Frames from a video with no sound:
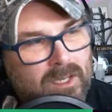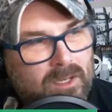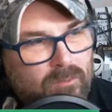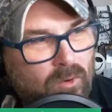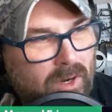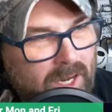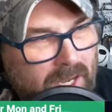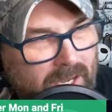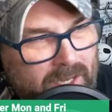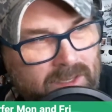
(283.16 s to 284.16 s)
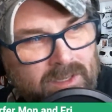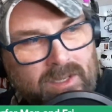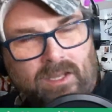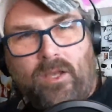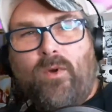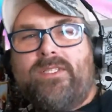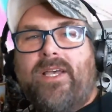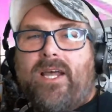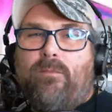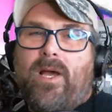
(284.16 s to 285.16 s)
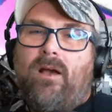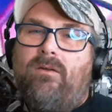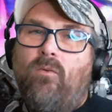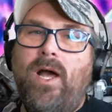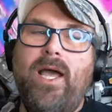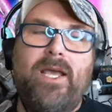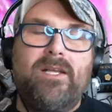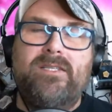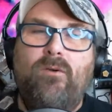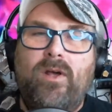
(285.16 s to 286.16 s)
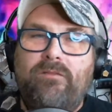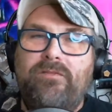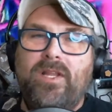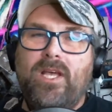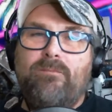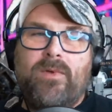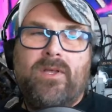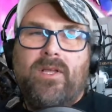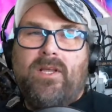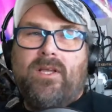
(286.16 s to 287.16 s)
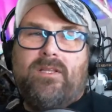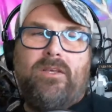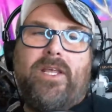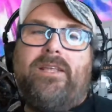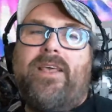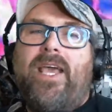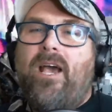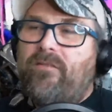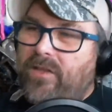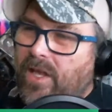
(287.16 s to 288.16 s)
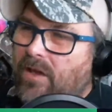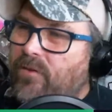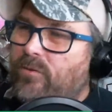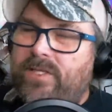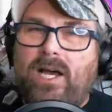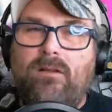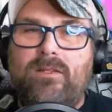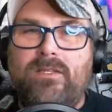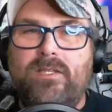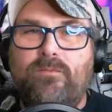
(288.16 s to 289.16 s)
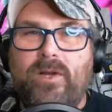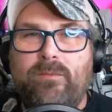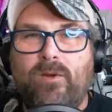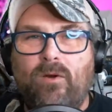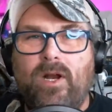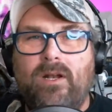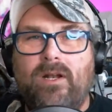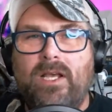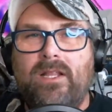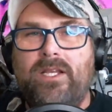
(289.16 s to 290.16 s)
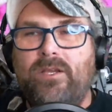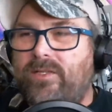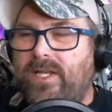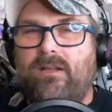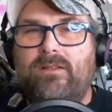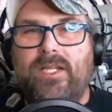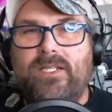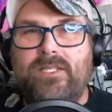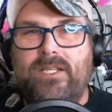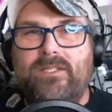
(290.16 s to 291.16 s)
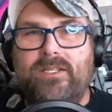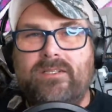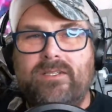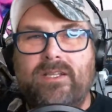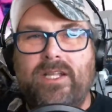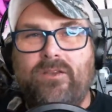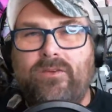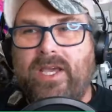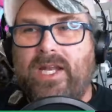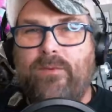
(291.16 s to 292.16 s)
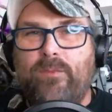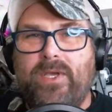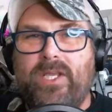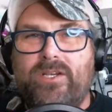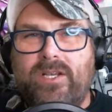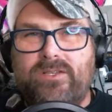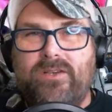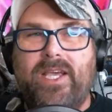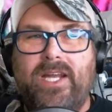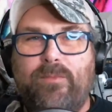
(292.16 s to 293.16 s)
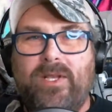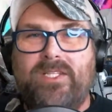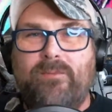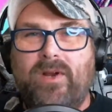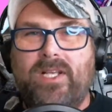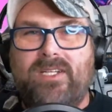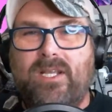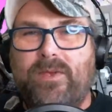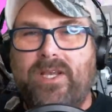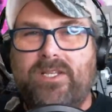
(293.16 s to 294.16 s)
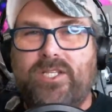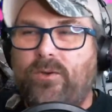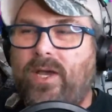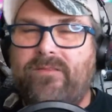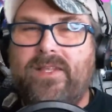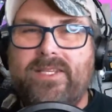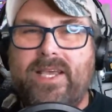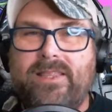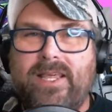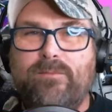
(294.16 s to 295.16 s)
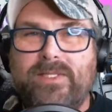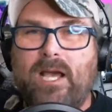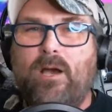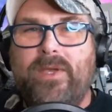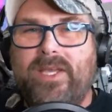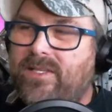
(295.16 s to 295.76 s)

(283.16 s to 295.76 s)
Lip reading: Poor guy. And what's that about? Why? Because they want to flip. They think they have to have you doubt the Supreme Court, and then you doubt the decisions, and then you get him impeached because you can't impeach the president because you have to take them down because